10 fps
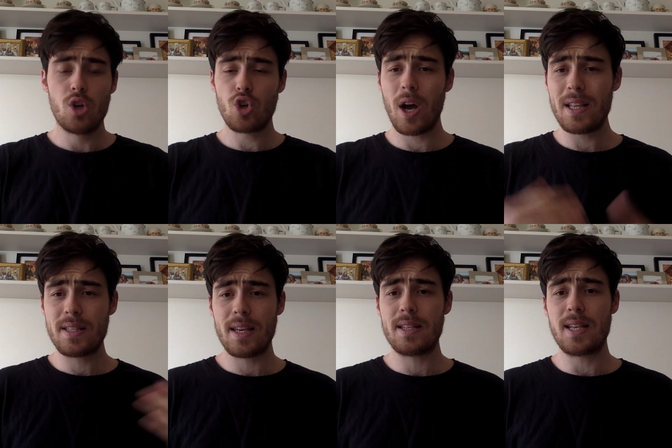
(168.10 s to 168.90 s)
Try and
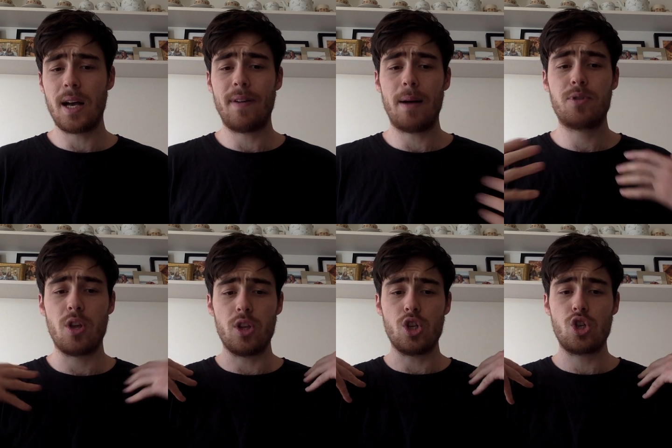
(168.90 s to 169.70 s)
set yourself up
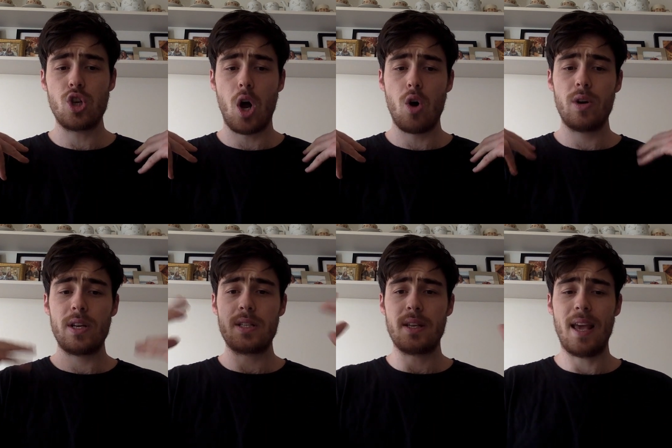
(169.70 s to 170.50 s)
so that your
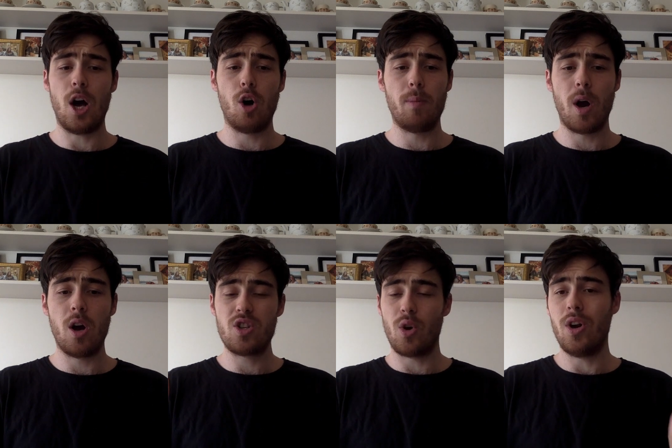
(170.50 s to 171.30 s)
shoulders and your
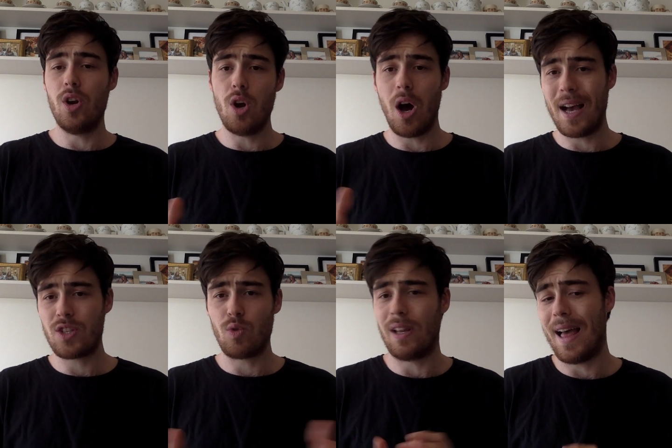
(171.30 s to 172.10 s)
elbows are in
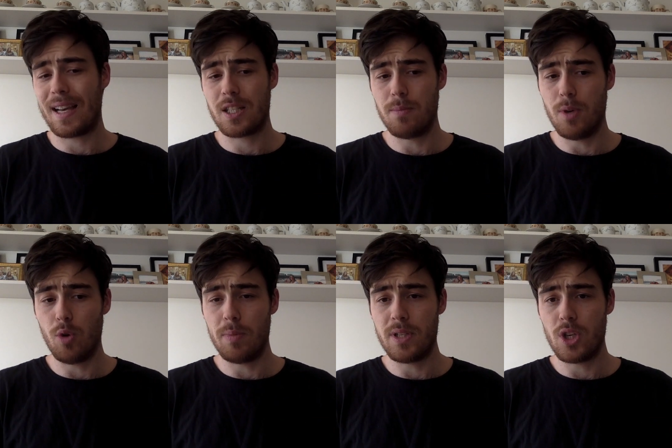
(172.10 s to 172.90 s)
nice, relaxed
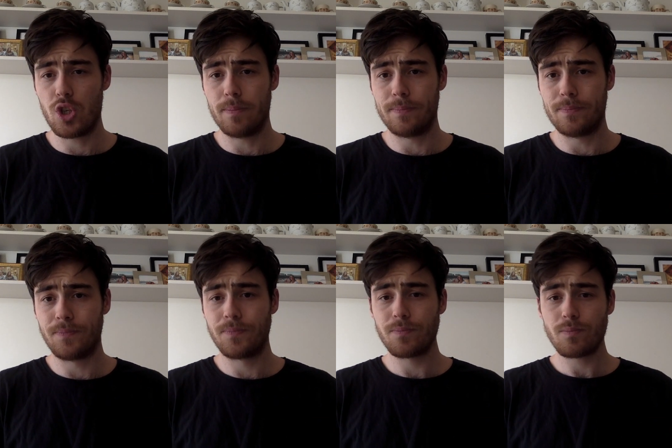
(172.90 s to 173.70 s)
middle position.
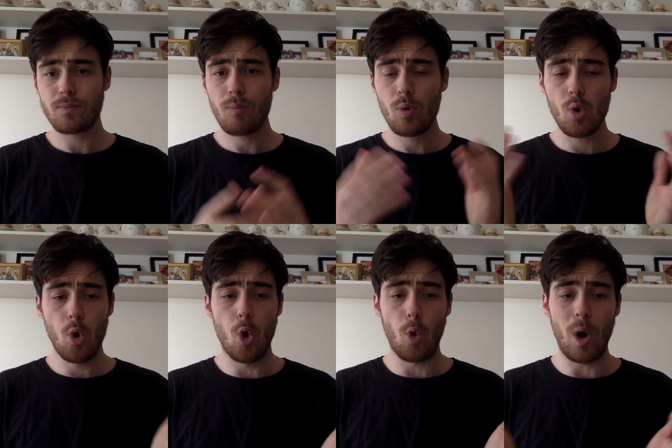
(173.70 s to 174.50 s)

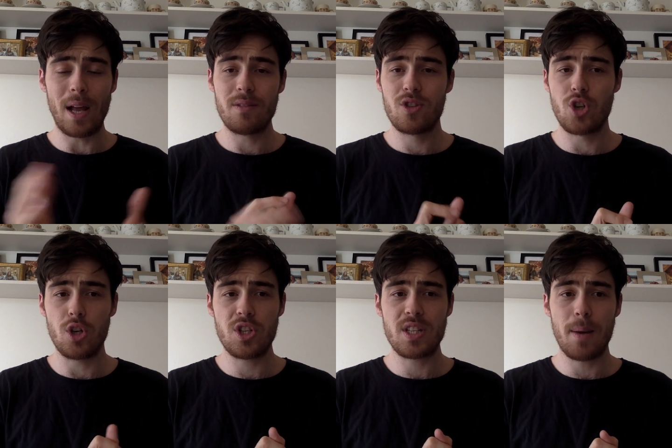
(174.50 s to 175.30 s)
All right,
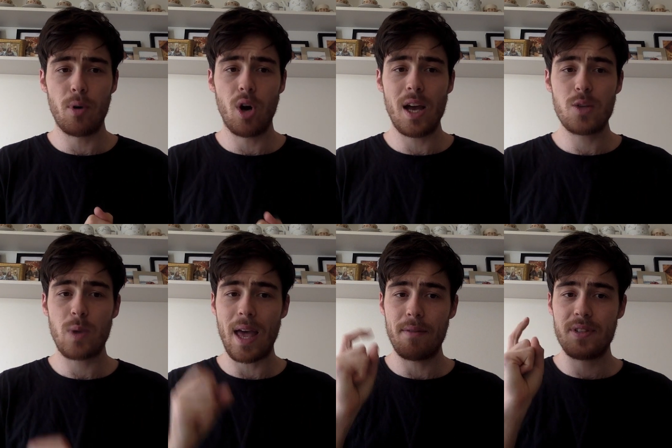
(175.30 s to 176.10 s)
so to summarize,
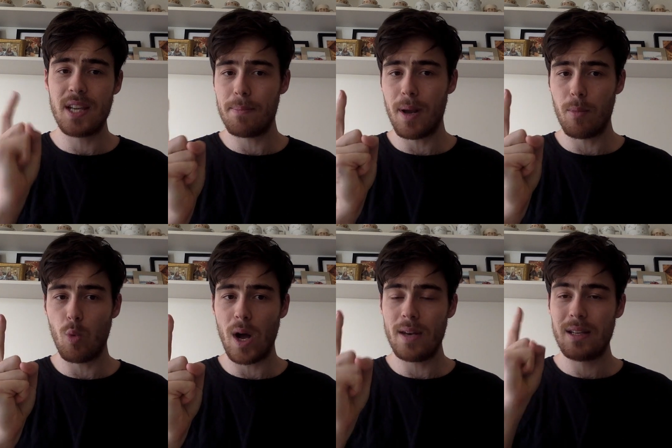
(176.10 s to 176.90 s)
we have tip number
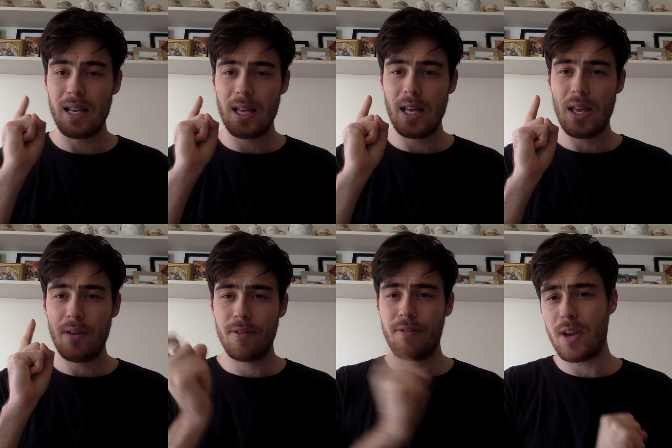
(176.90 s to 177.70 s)
one,
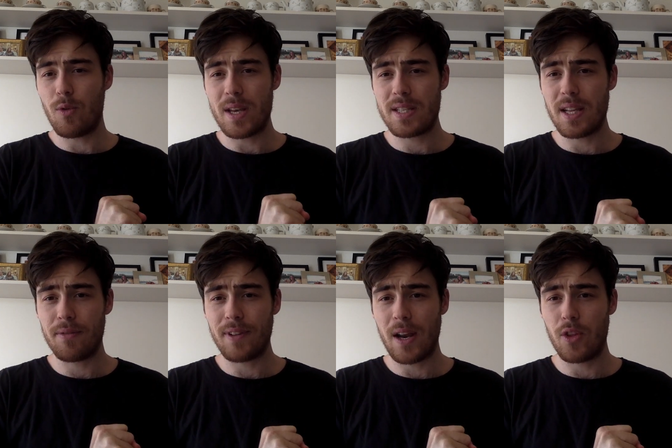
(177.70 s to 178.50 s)
feet resting
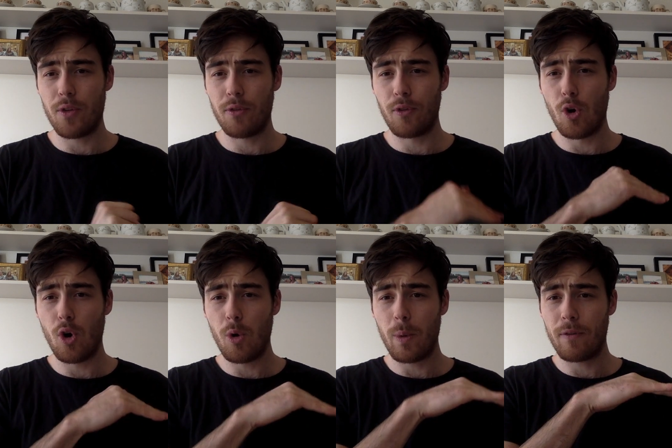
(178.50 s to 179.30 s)
flat on the
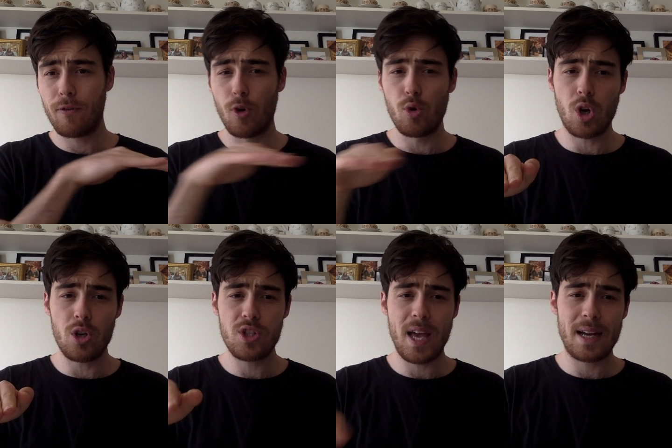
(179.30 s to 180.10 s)
floor with full
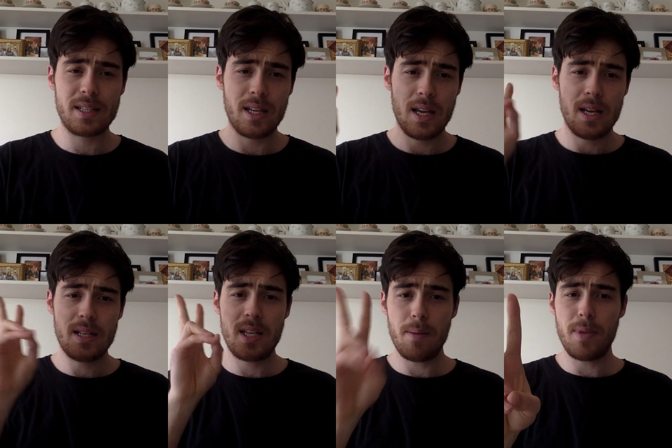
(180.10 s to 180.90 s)
contact.
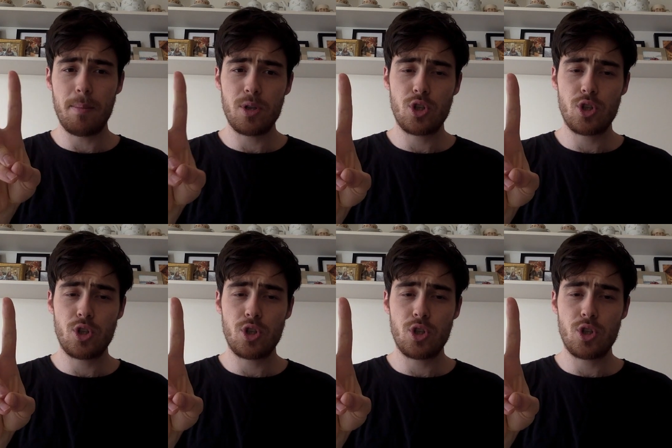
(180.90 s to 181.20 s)
Tip number